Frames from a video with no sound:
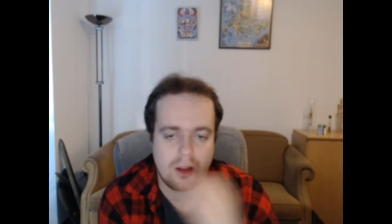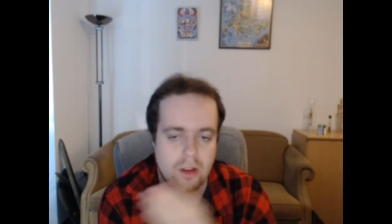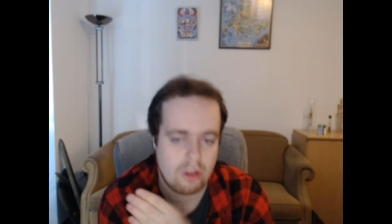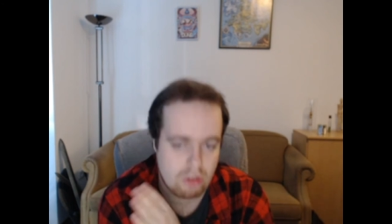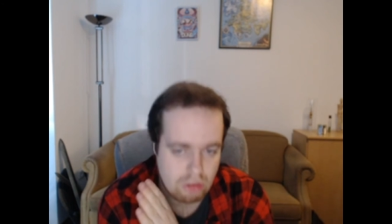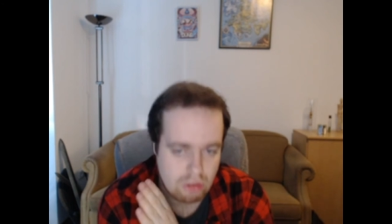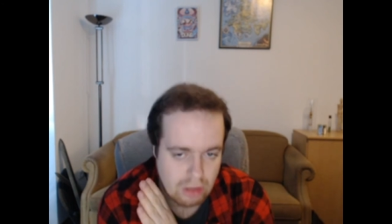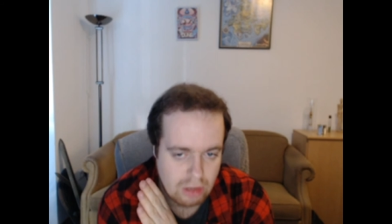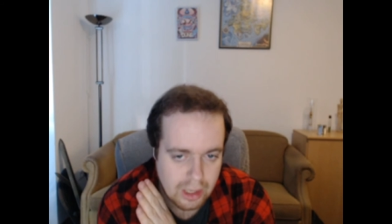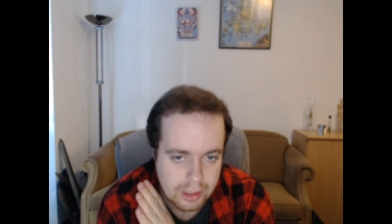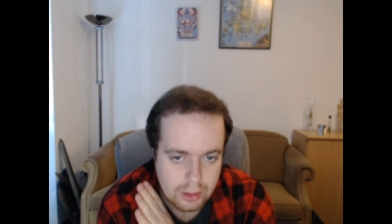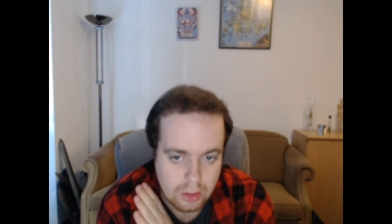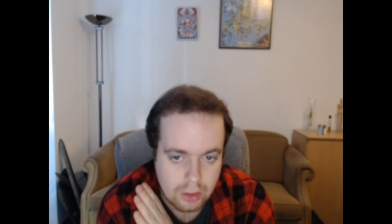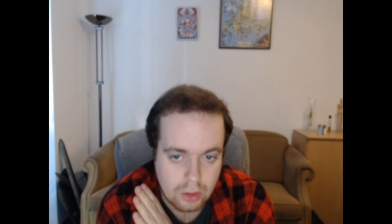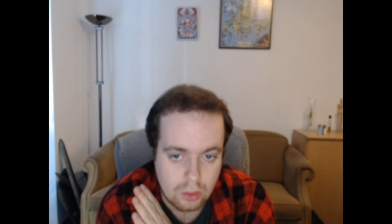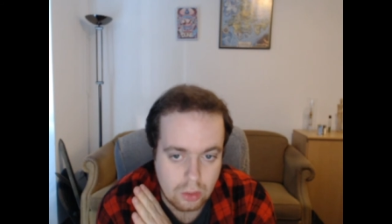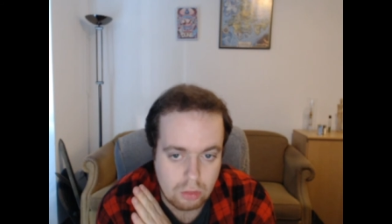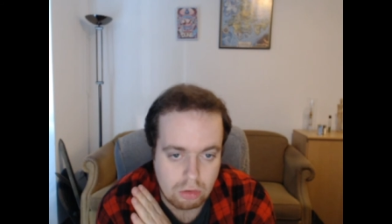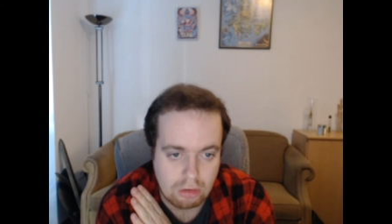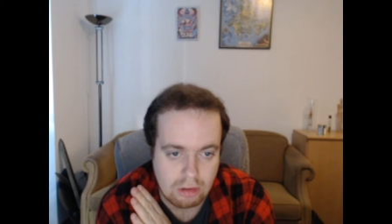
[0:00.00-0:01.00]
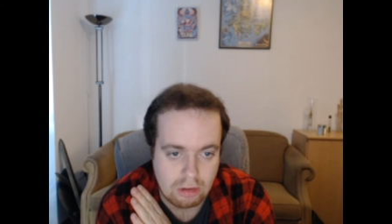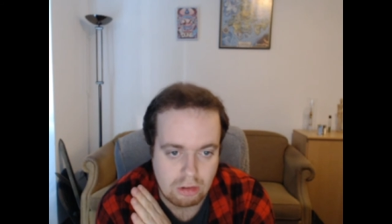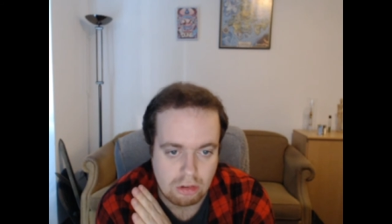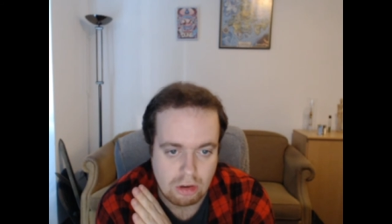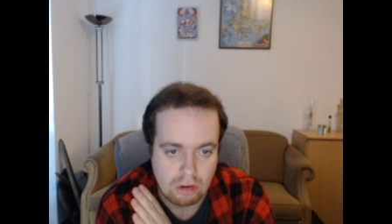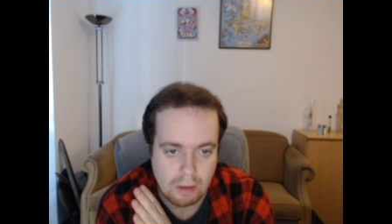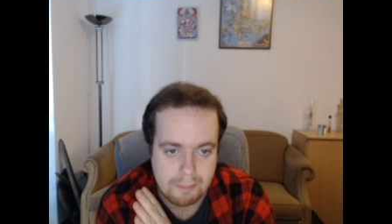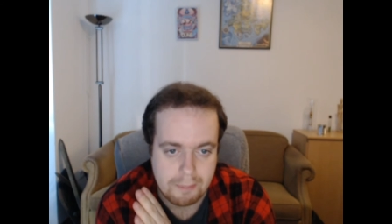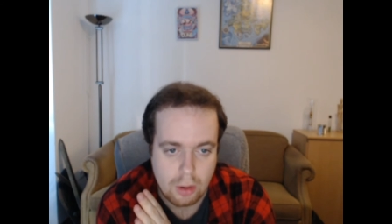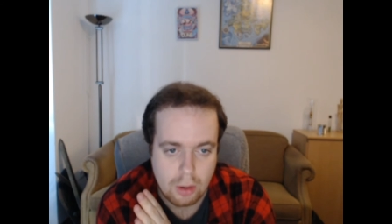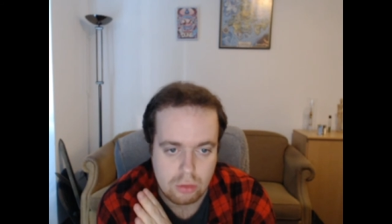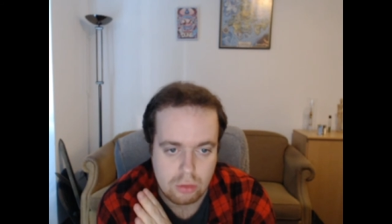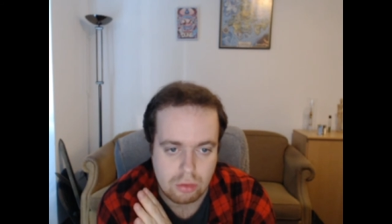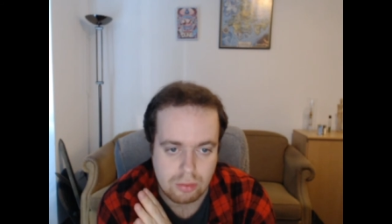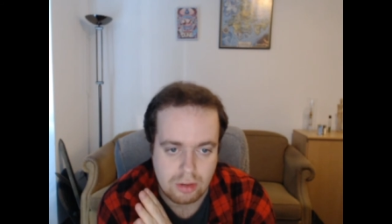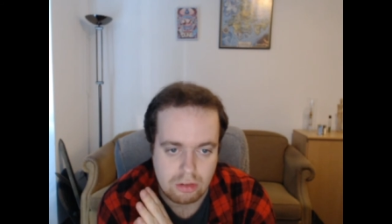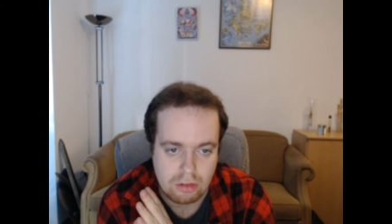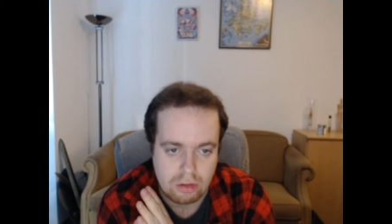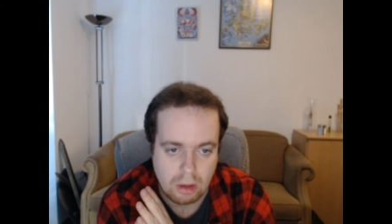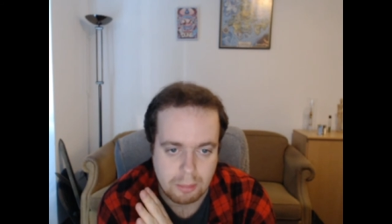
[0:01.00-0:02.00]
Side note, this is how most of
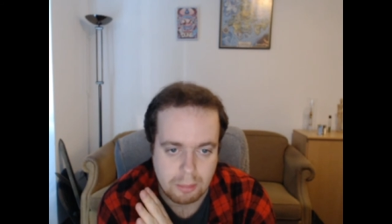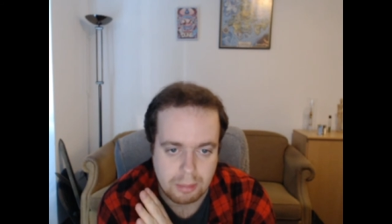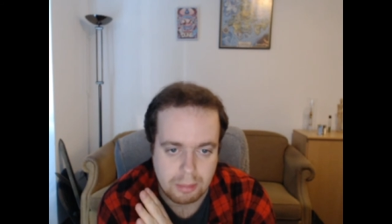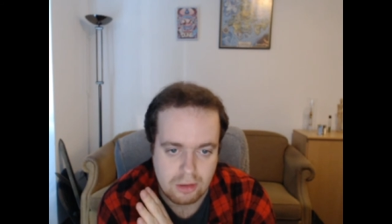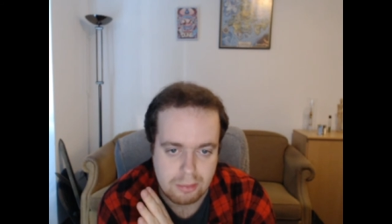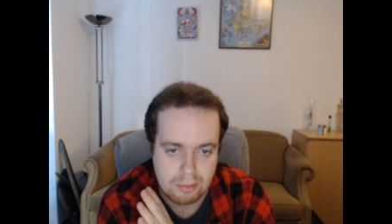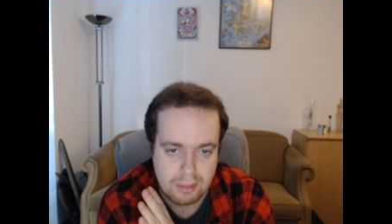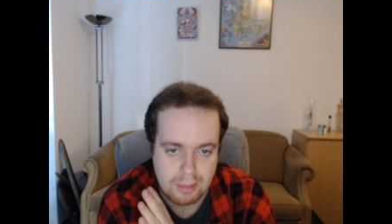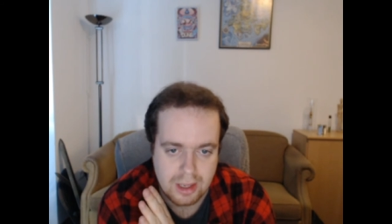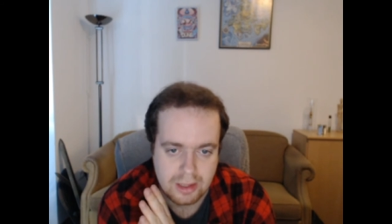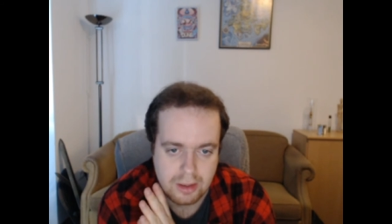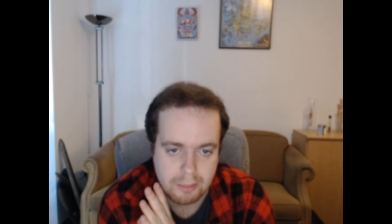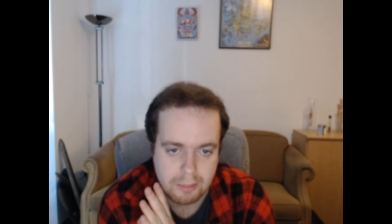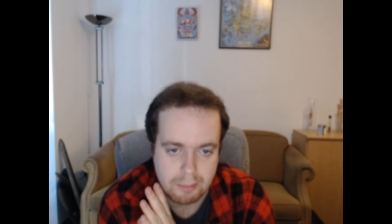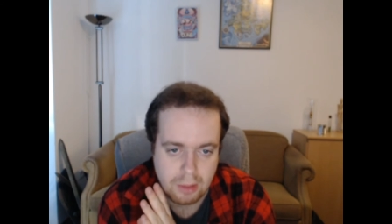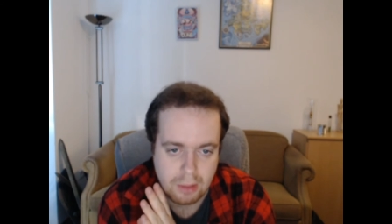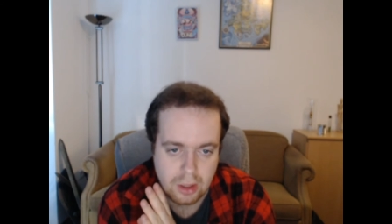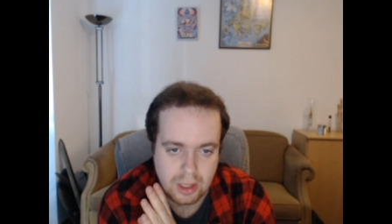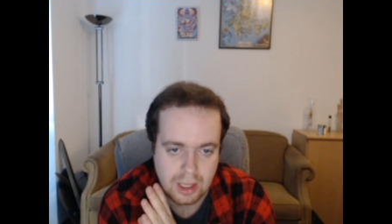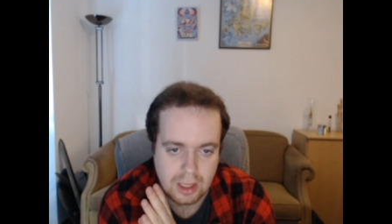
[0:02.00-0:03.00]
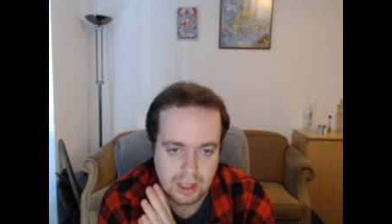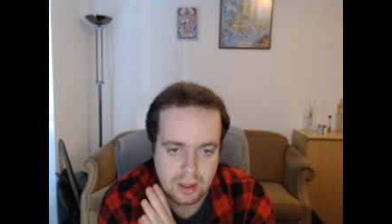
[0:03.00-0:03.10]
these companies make their money